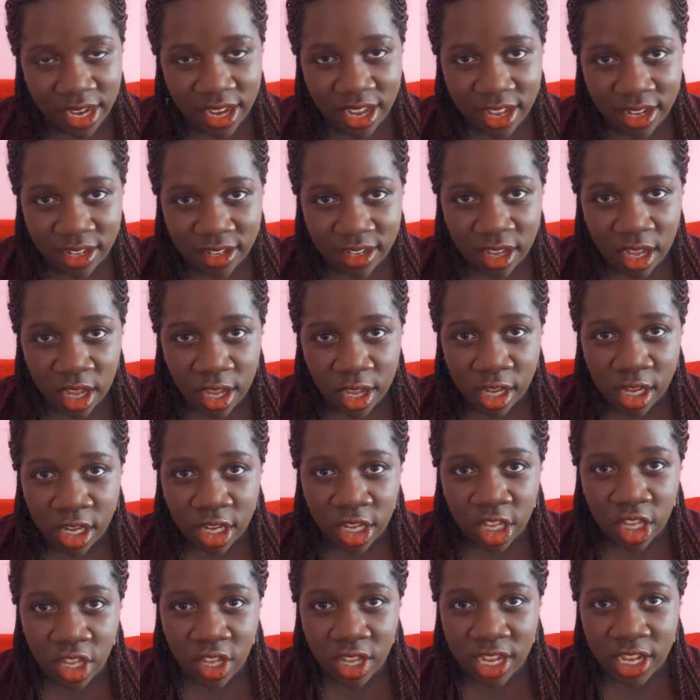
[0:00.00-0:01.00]
it,
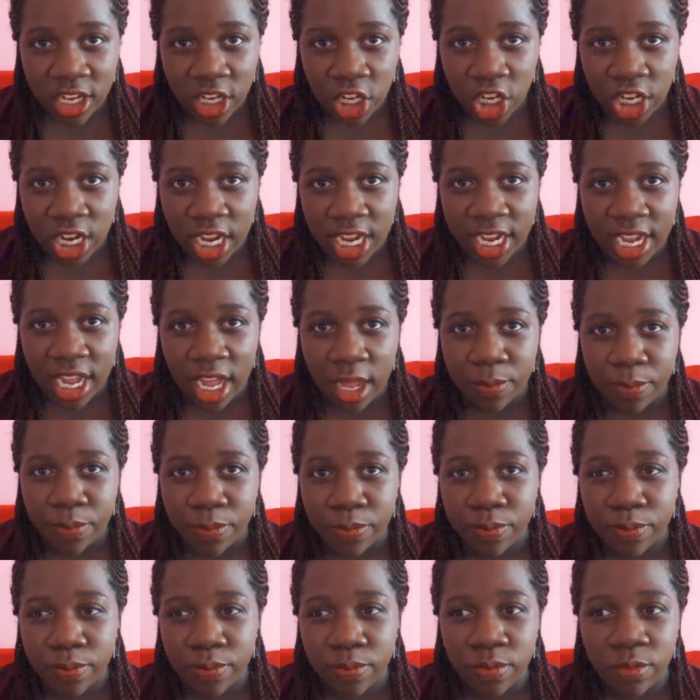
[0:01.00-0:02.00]
you can check up
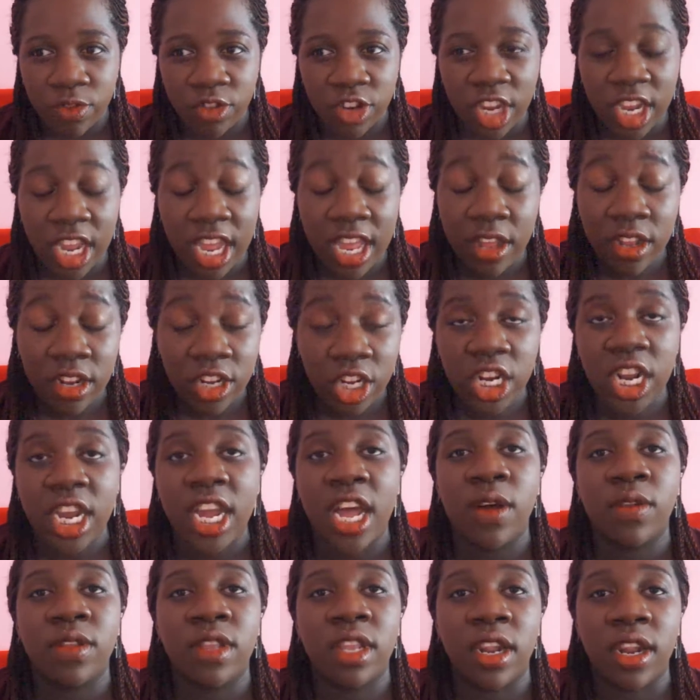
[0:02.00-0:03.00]
check out check
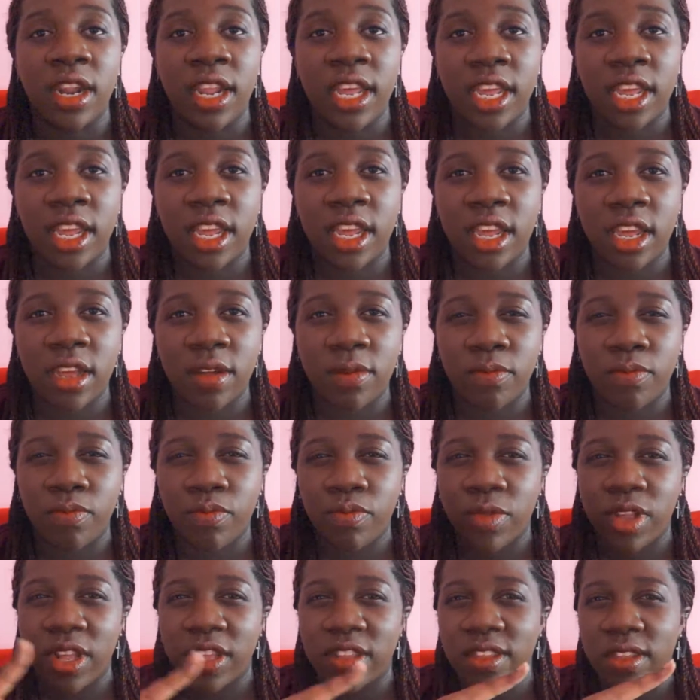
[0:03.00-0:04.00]
out the link
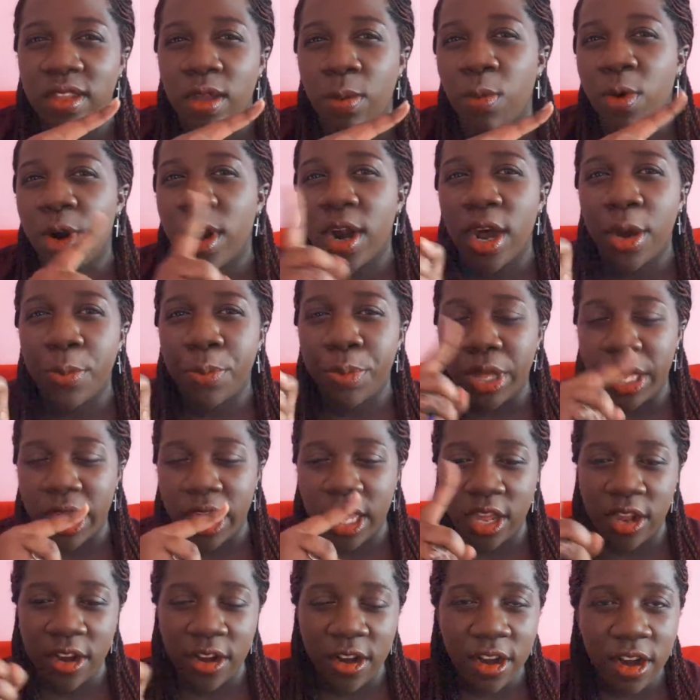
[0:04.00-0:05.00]
somewhere up
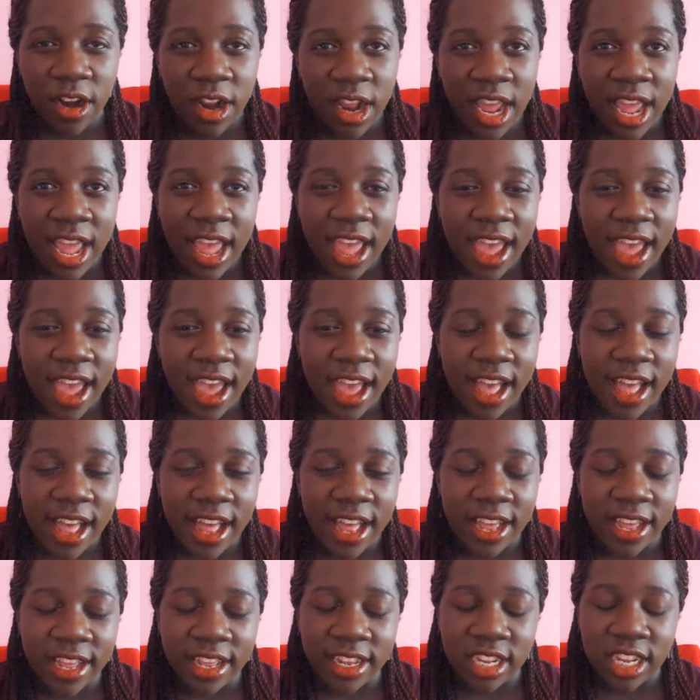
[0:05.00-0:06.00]
here,
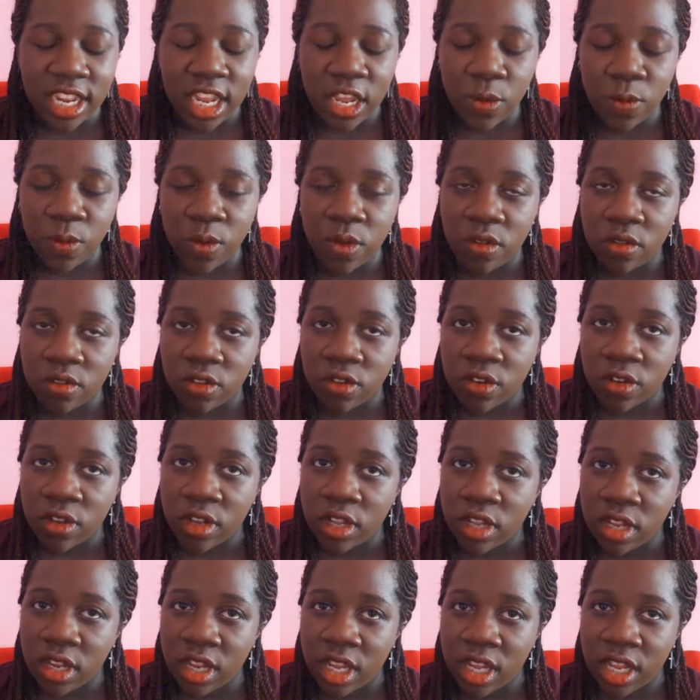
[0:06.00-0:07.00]
and it will
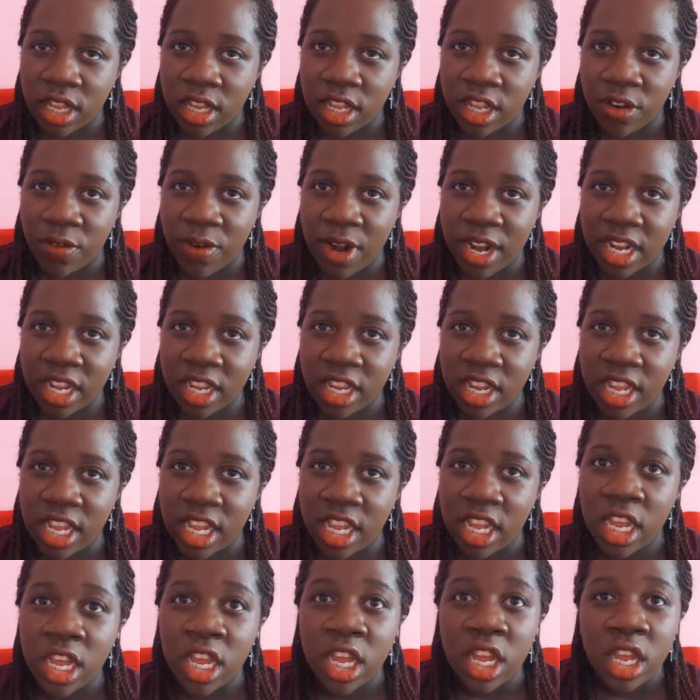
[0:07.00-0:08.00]

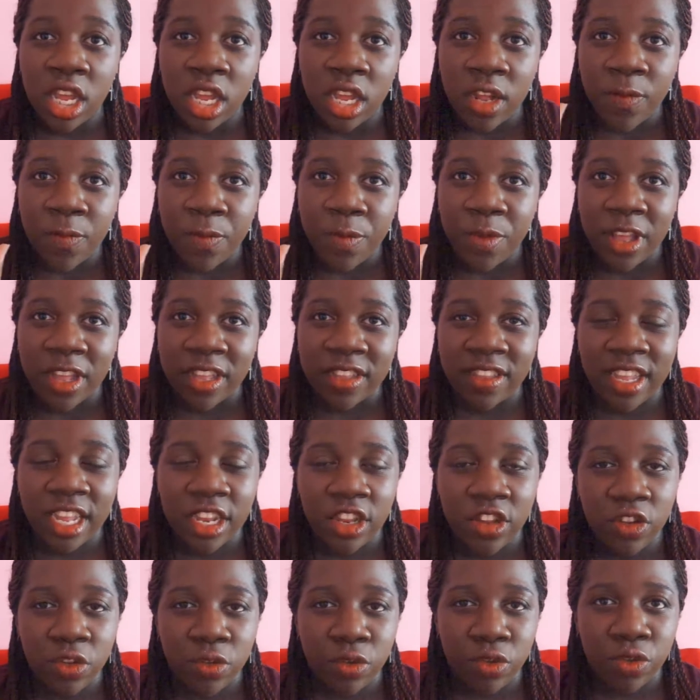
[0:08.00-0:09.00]
directly
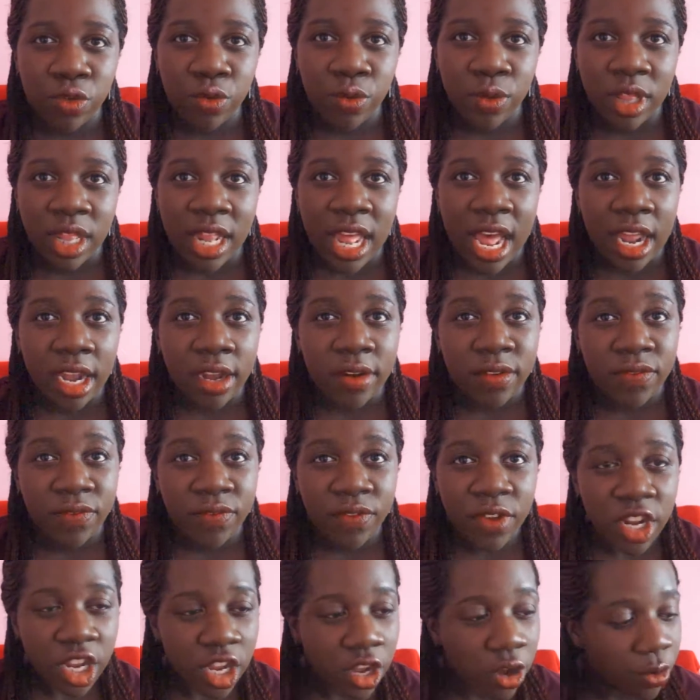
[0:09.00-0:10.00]
send you to that
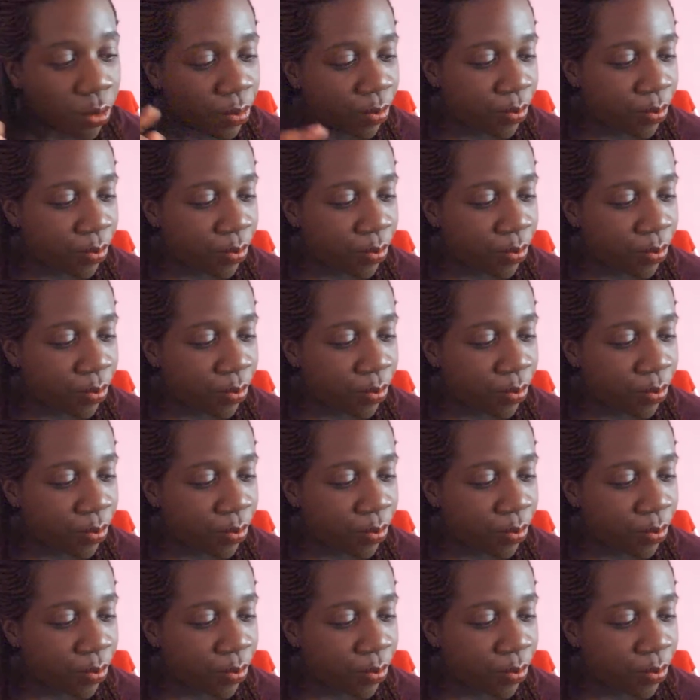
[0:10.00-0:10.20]
video.